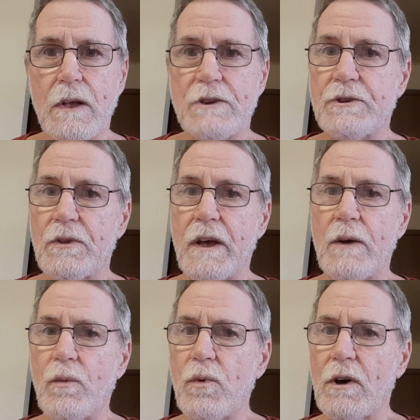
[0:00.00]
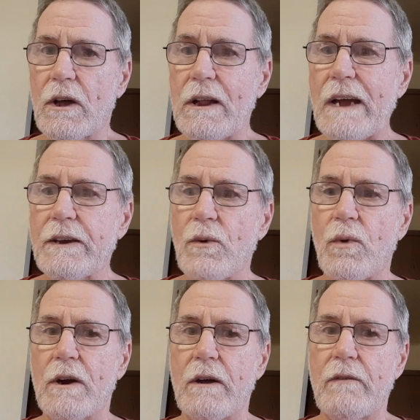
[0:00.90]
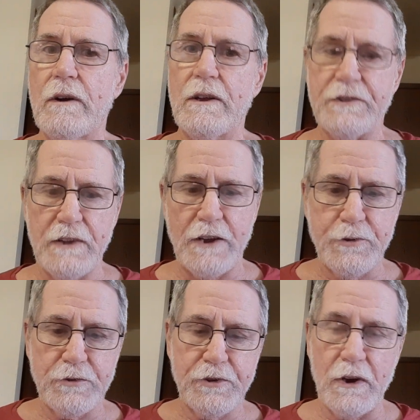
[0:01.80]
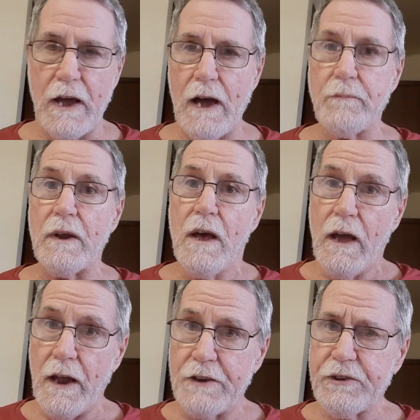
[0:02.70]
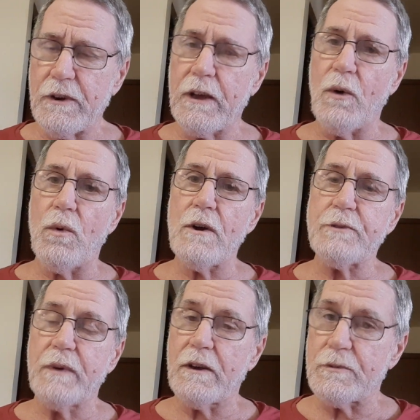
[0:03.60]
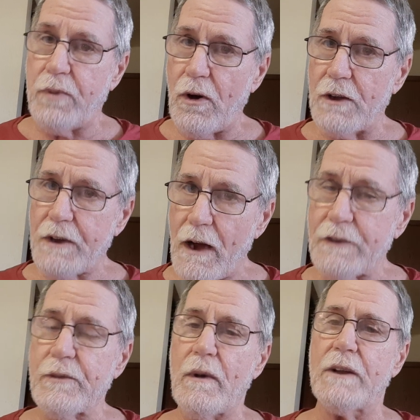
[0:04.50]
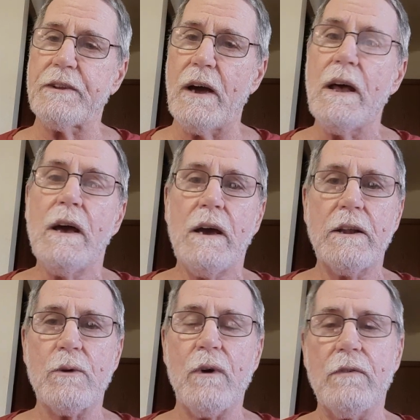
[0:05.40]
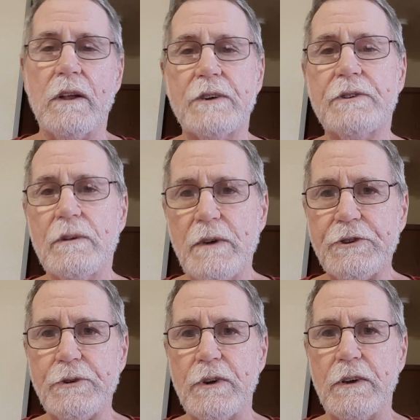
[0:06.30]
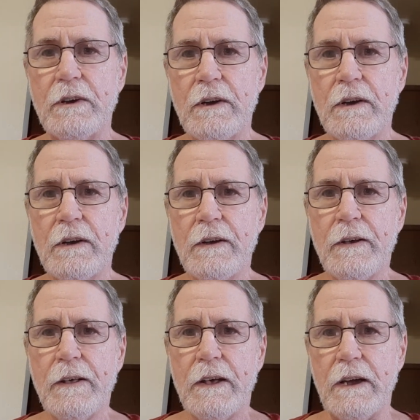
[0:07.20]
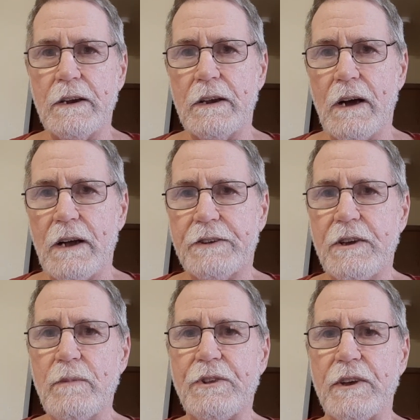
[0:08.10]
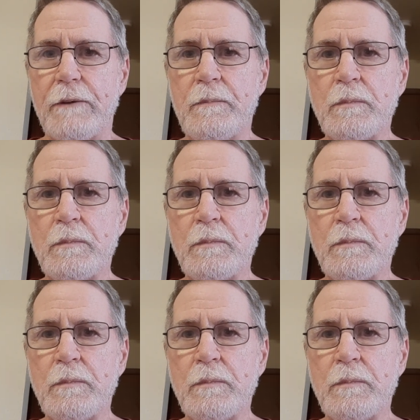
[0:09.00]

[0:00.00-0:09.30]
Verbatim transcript: So they will cling to whatever it is, and that's what's going to happen. And it's going to get worse because Paul talks about that in the revelation of the mystery in uh, Timothy.